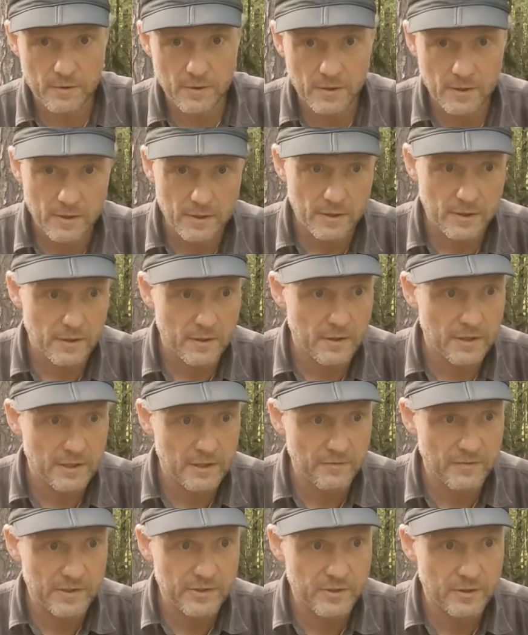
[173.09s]

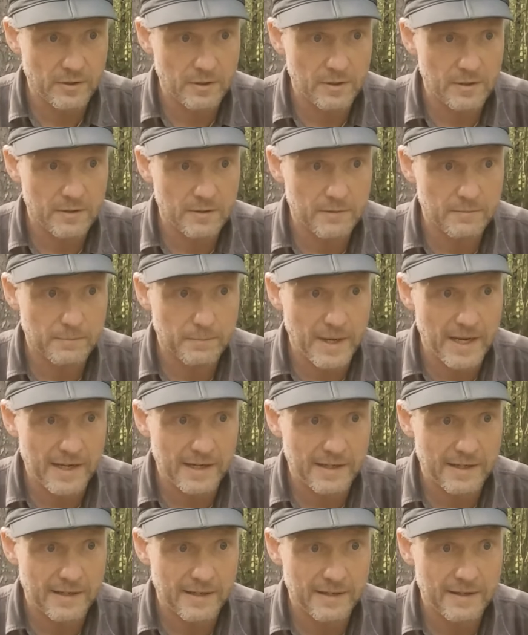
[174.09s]
individual back?